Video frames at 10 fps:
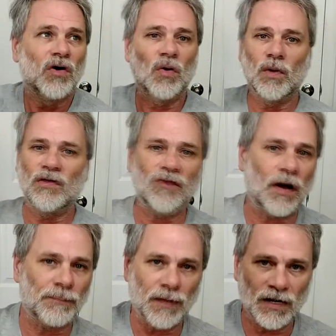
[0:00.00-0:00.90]
who is
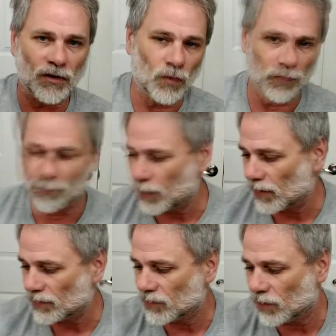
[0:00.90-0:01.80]
up in the northern part
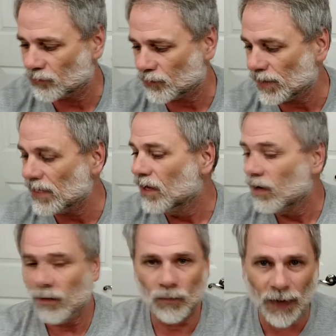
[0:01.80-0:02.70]
of the country,
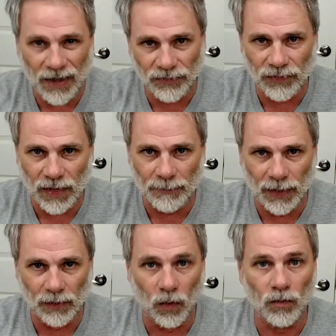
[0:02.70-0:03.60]
rather than my
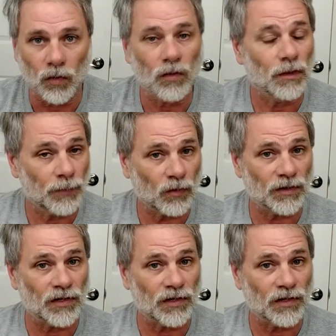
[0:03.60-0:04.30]
local Kubota